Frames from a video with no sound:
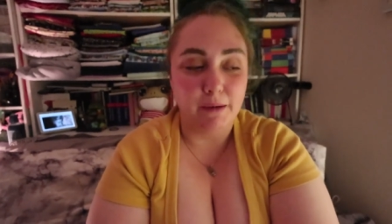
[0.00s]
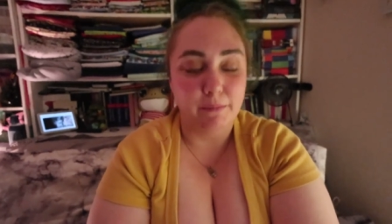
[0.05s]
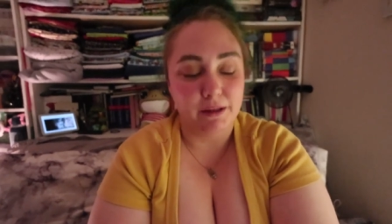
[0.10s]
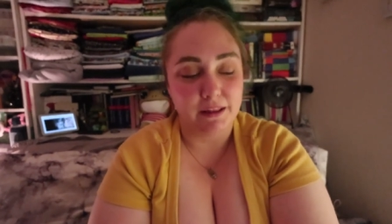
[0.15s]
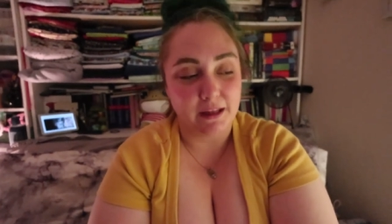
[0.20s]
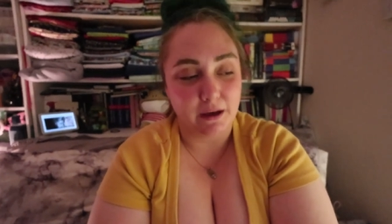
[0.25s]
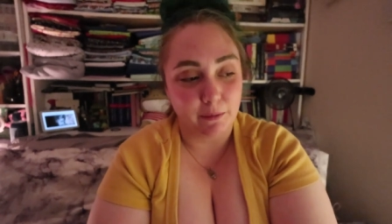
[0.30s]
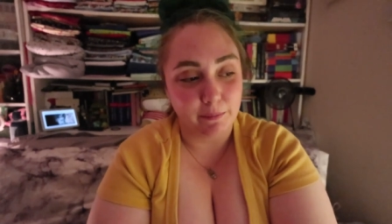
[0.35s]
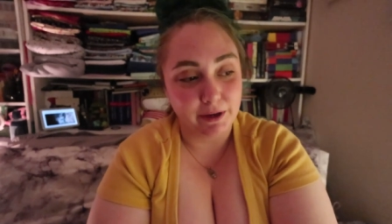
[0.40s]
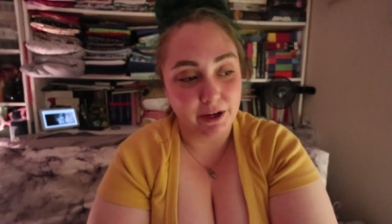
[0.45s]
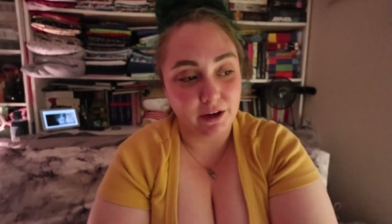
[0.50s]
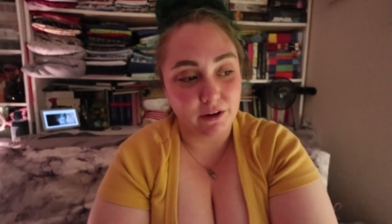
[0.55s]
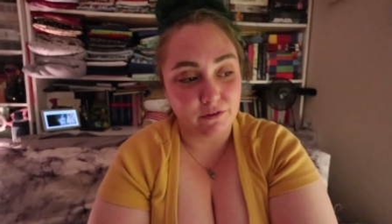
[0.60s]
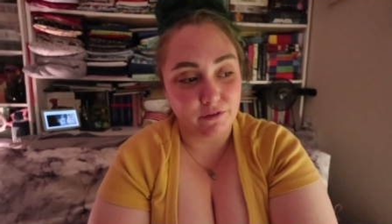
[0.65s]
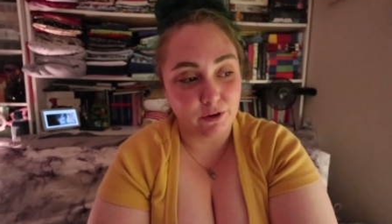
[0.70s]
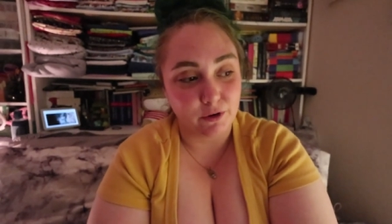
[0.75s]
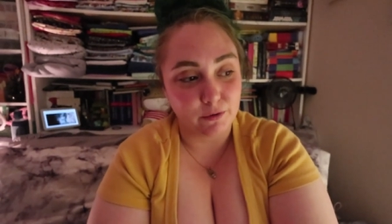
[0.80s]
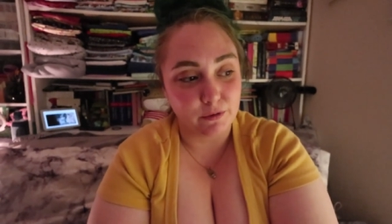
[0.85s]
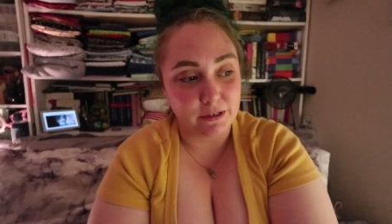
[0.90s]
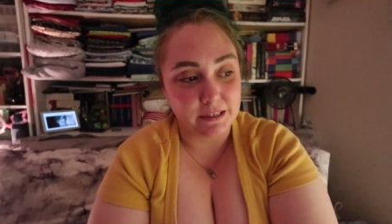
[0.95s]
I mean, that'll be good
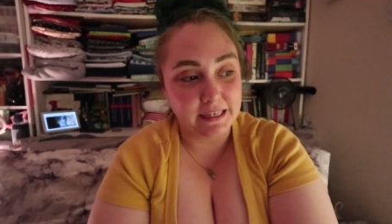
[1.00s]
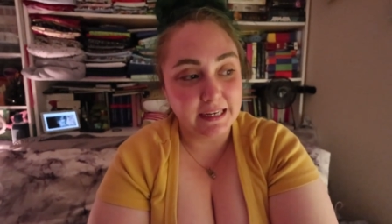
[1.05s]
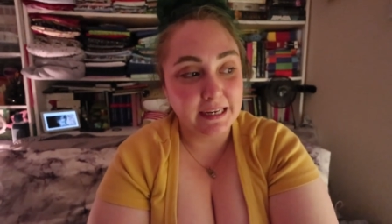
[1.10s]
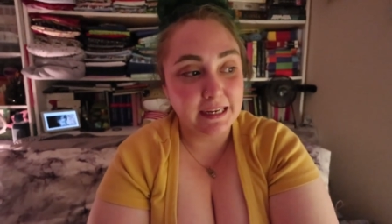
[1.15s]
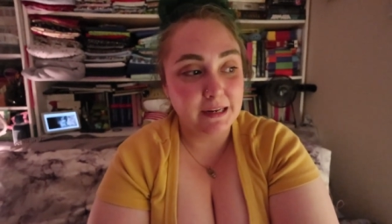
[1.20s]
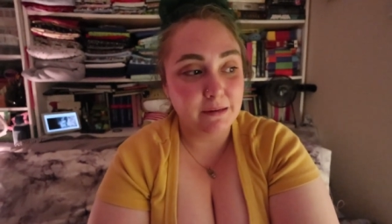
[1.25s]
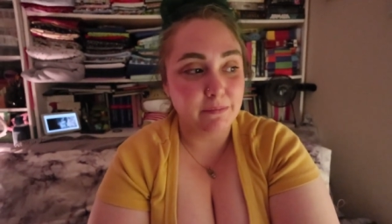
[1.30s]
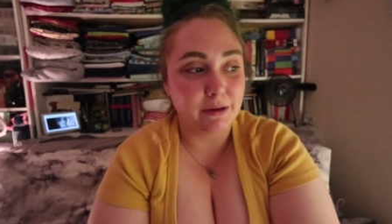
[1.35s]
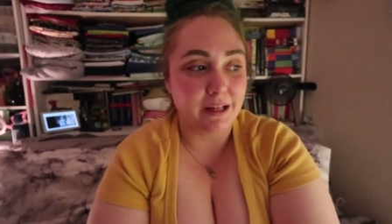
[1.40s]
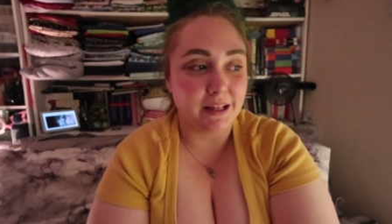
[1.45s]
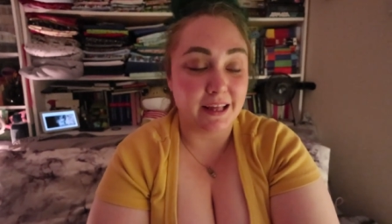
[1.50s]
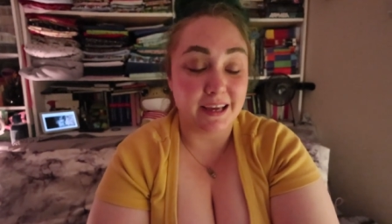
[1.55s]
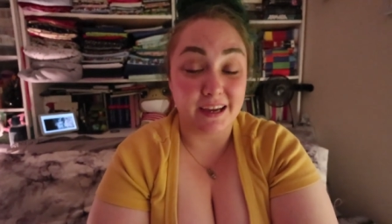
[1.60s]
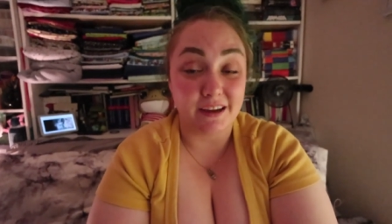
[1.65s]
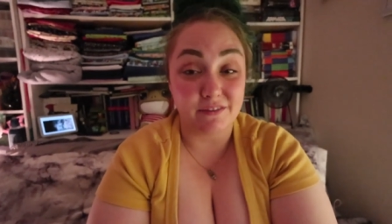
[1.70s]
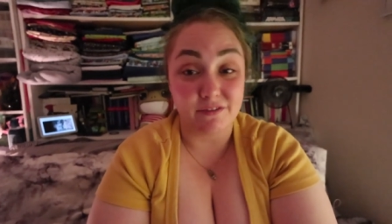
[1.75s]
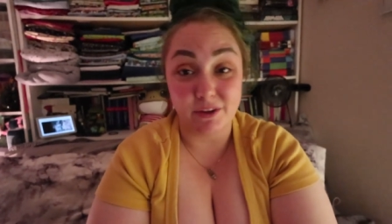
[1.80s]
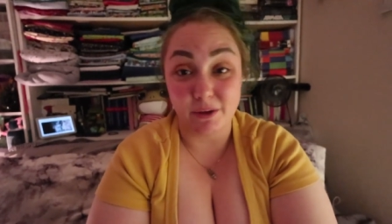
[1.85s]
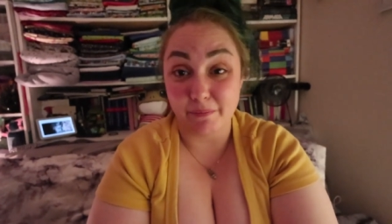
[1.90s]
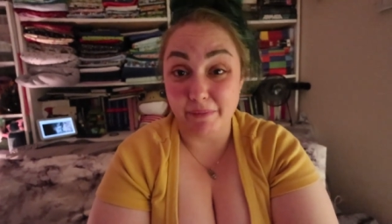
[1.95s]
for routine, but like
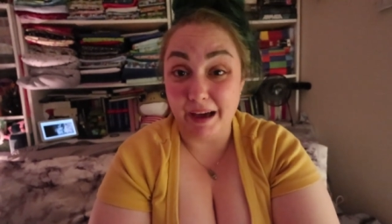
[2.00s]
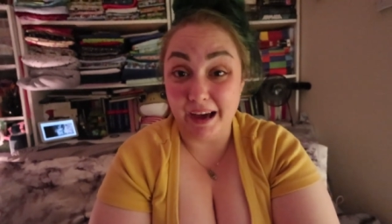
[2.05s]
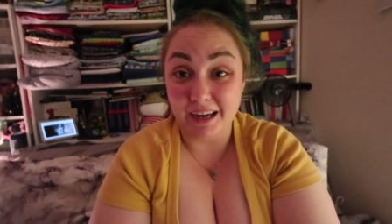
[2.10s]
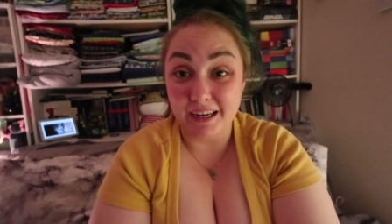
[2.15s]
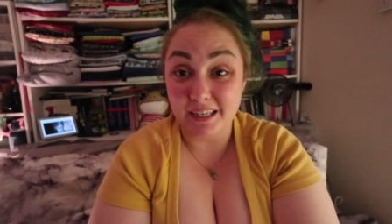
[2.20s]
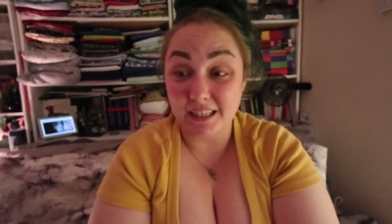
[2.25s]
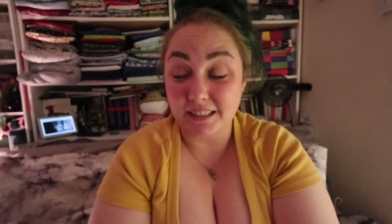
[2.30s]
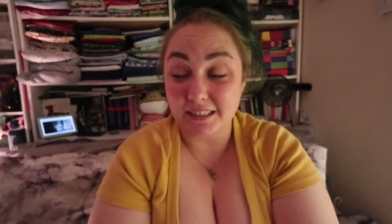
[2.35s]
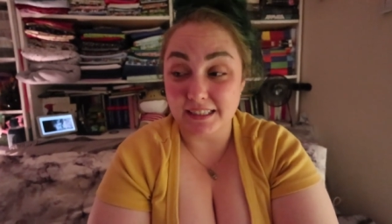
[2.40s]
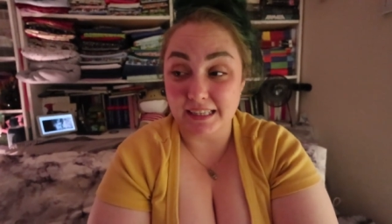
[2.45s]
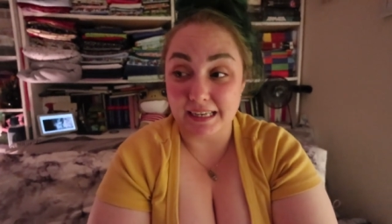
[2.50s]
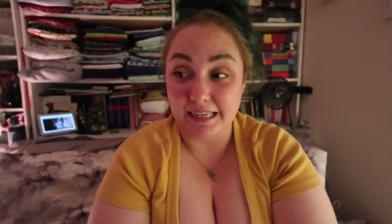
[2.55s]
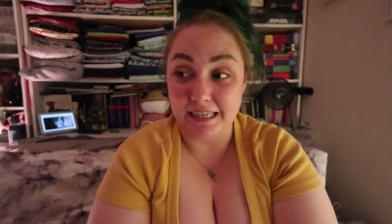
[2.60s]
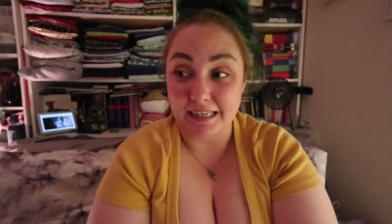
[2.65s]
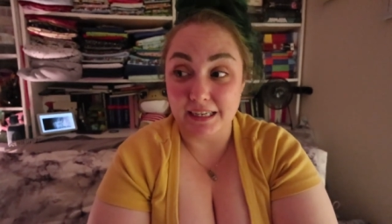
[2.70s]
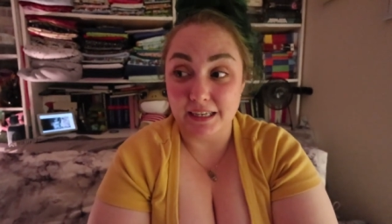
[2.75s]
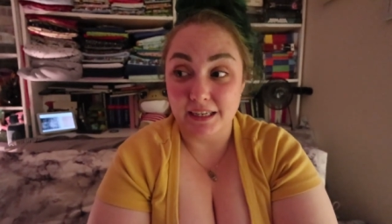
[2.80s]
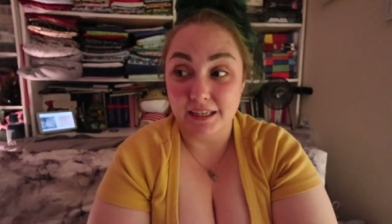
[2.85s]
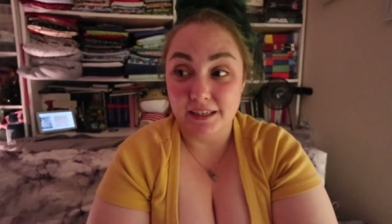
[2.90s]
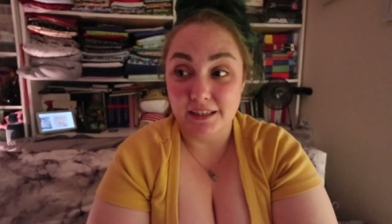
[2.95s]
I feel bad because
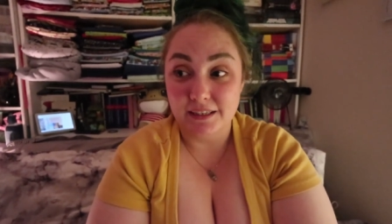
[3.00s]
like,